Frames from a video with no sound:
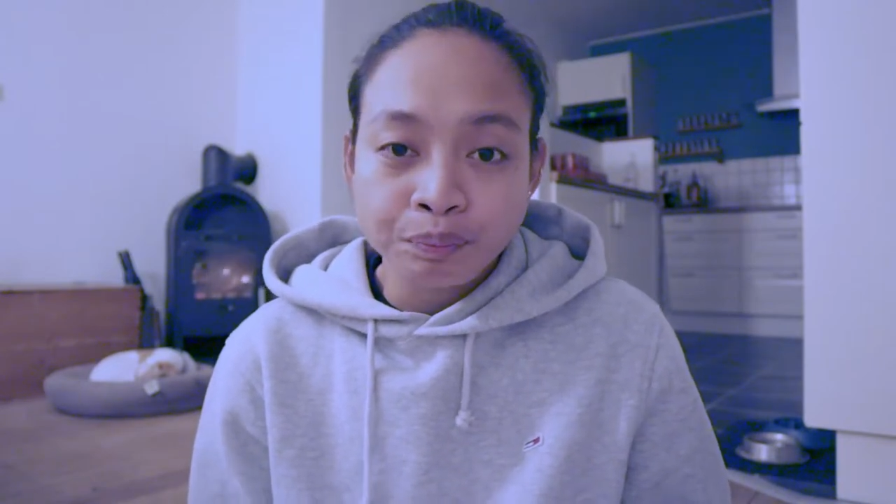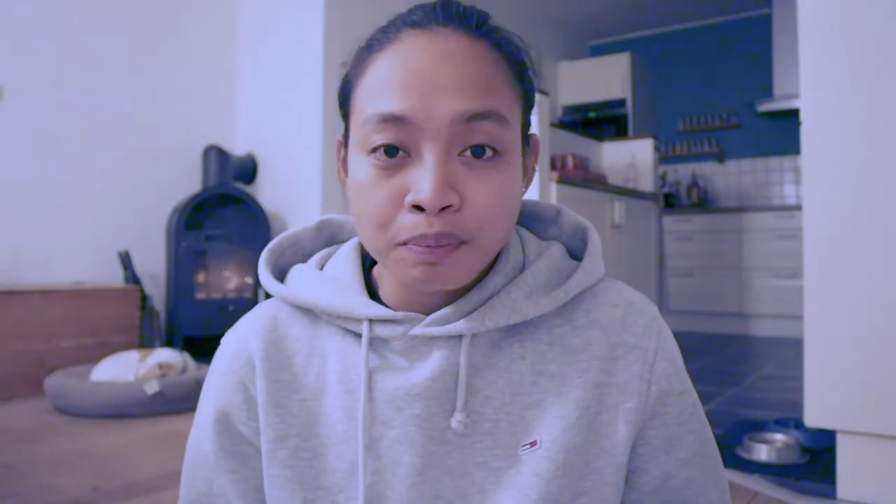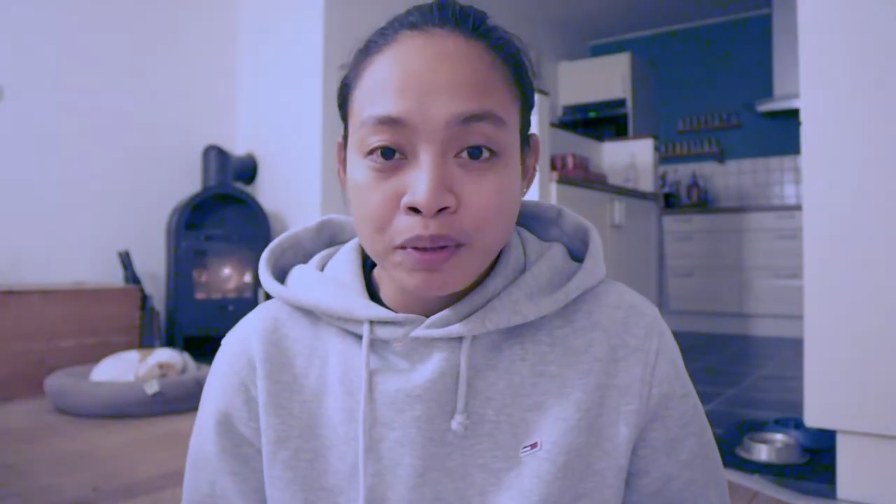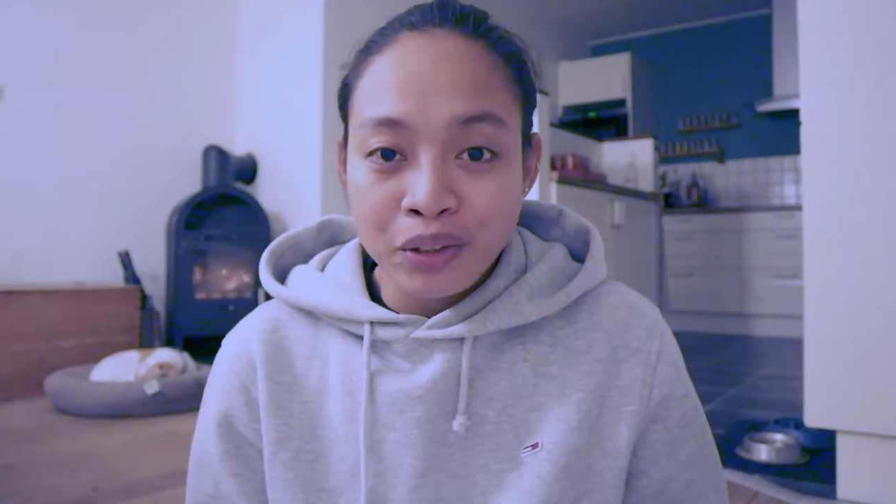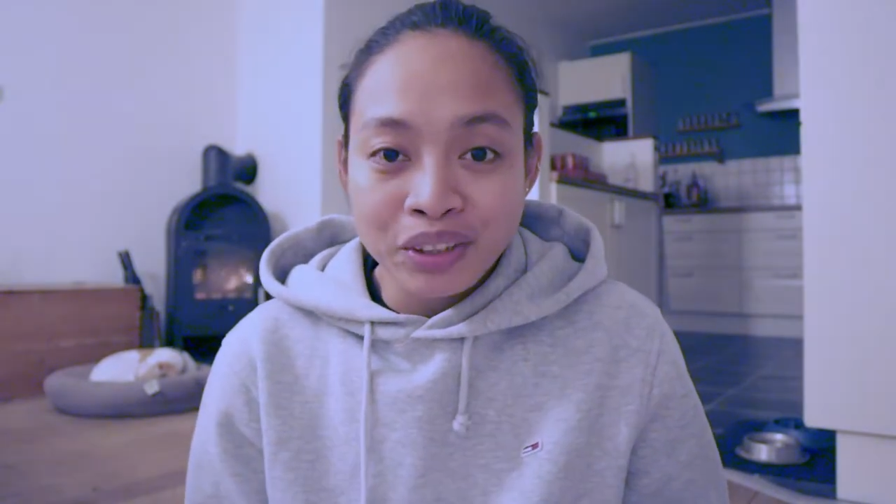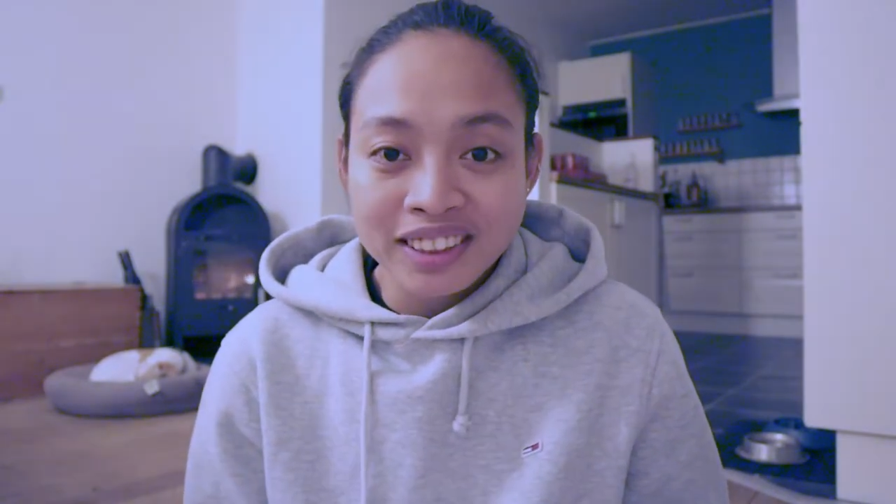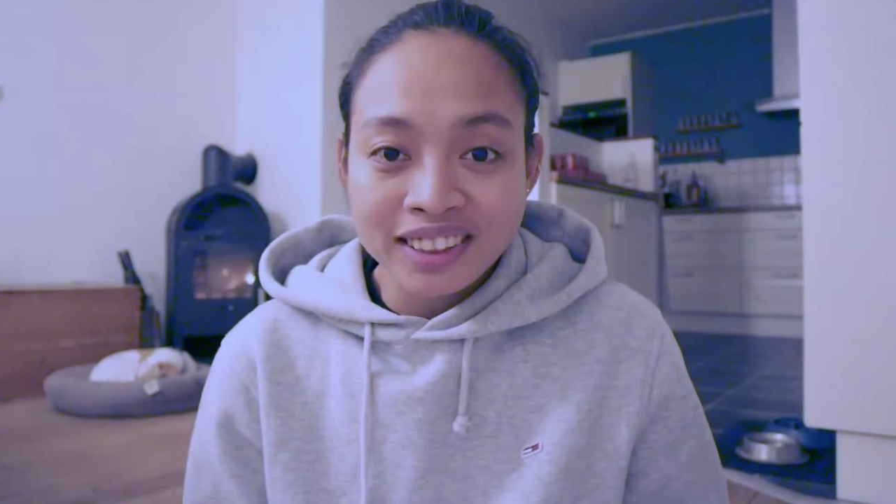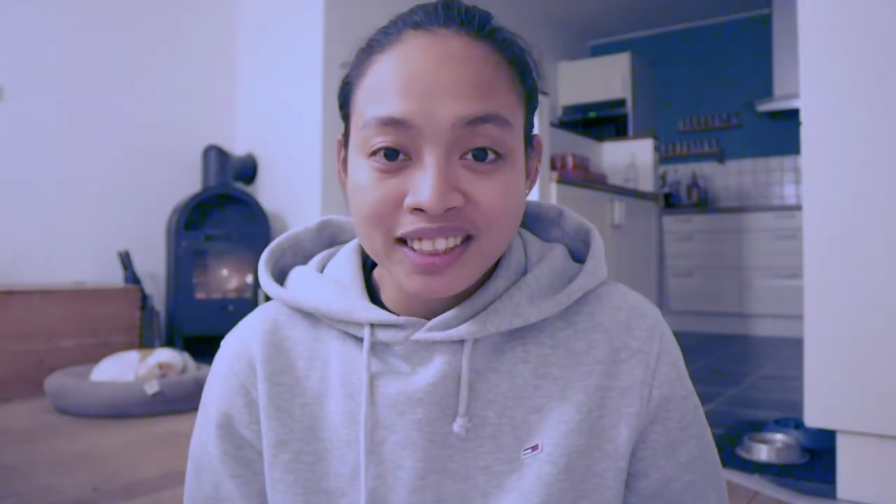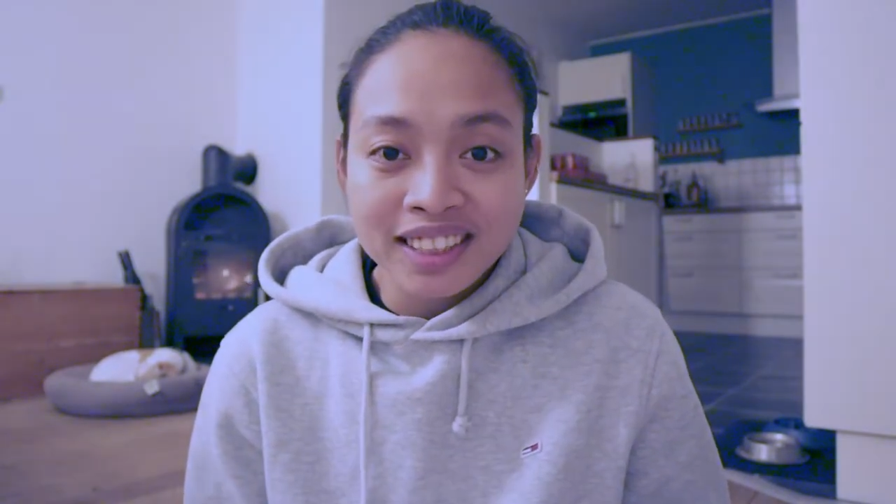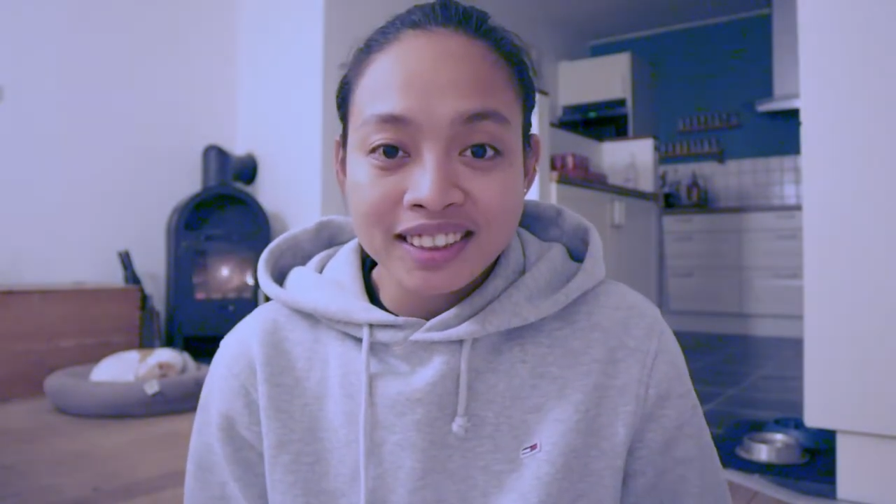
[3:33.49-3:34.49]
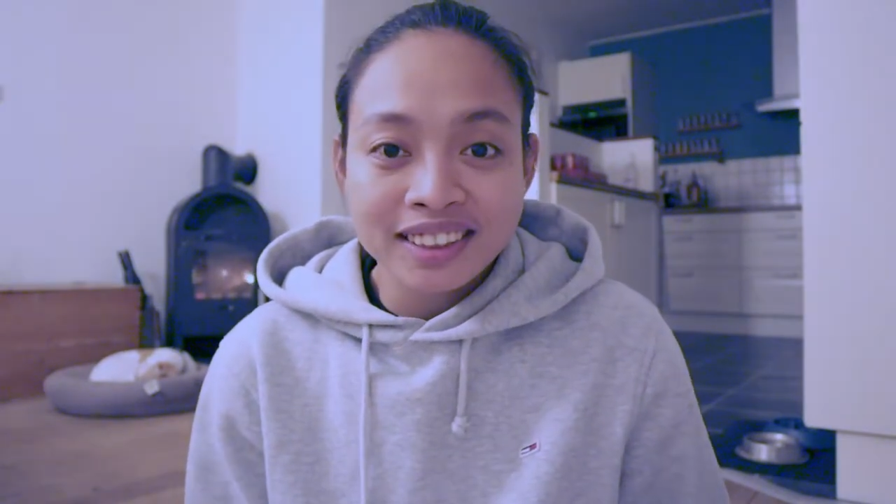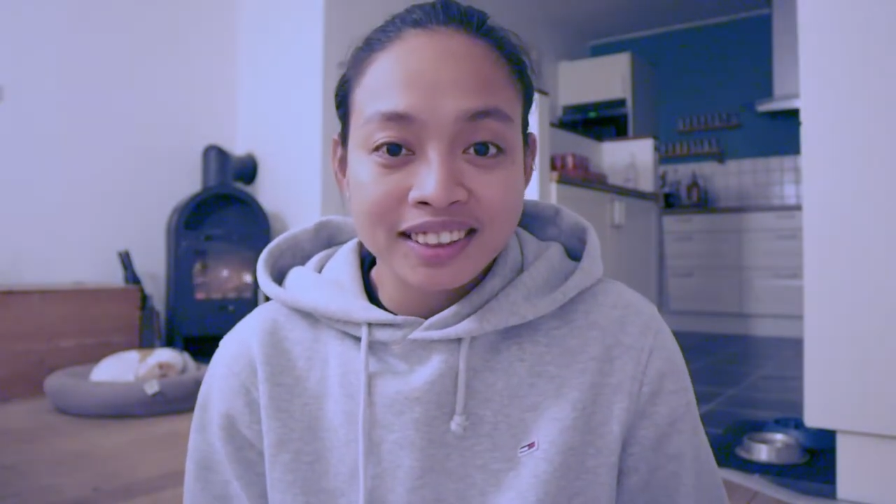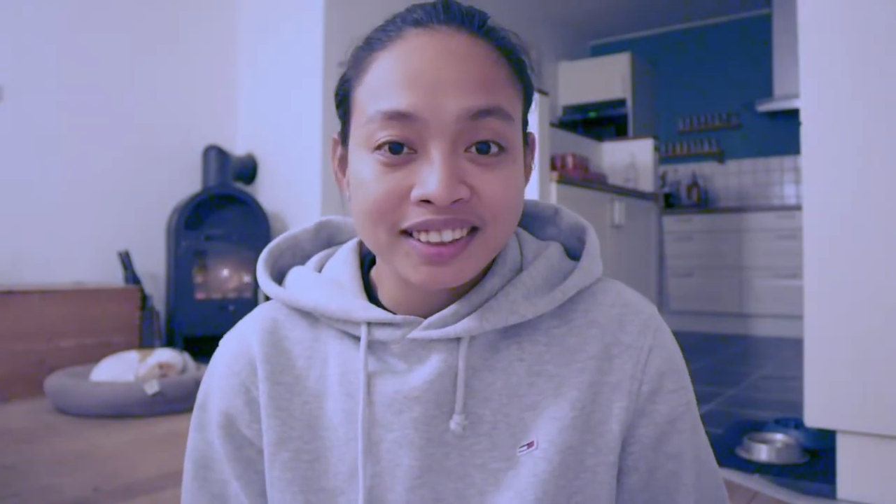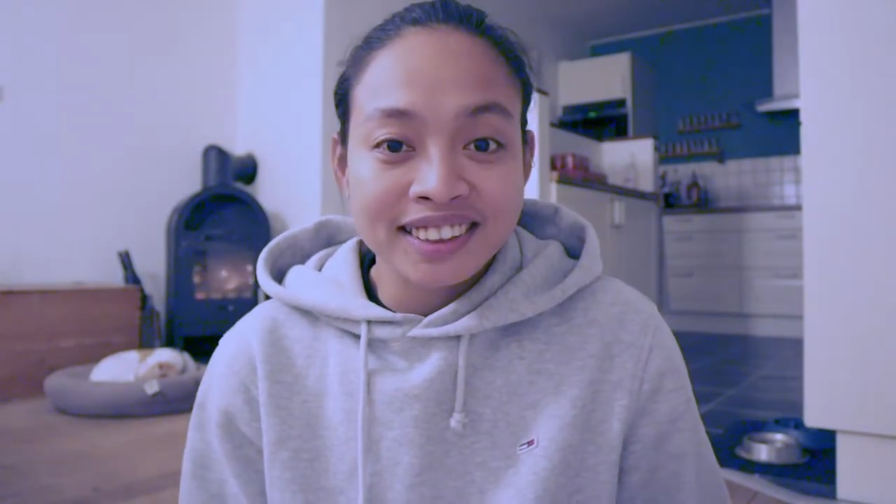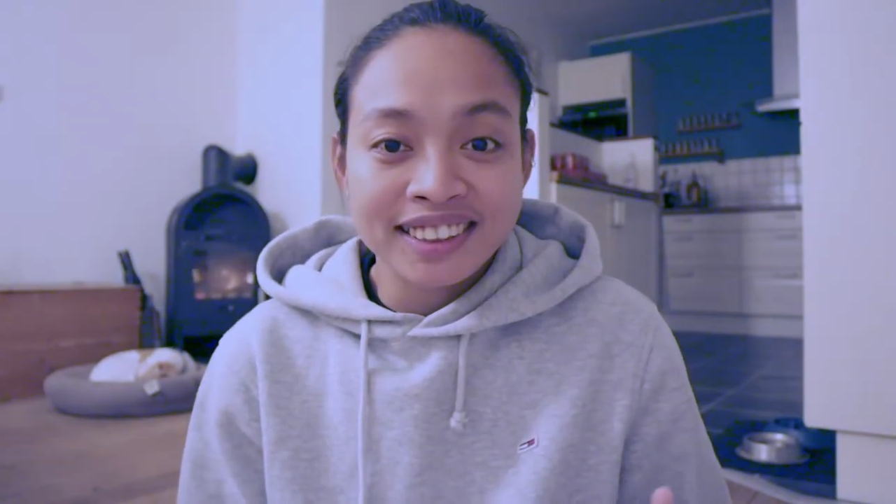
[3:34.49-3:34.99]

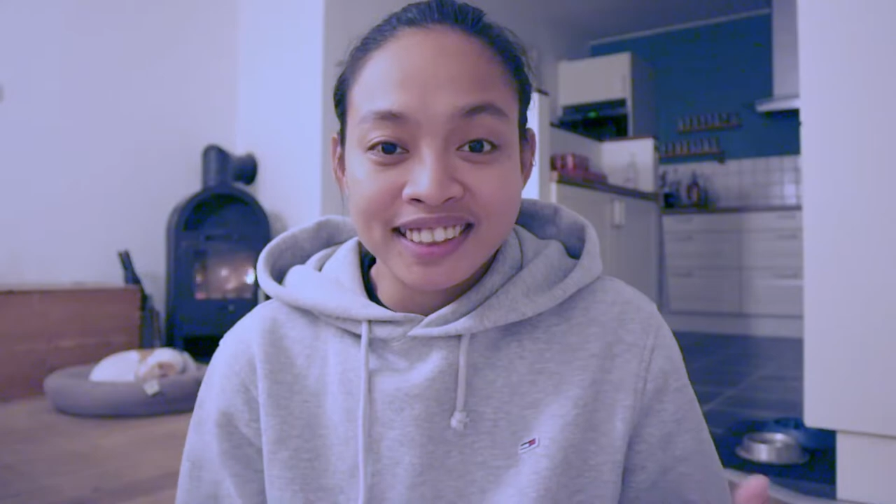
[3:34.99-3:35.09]
experiences,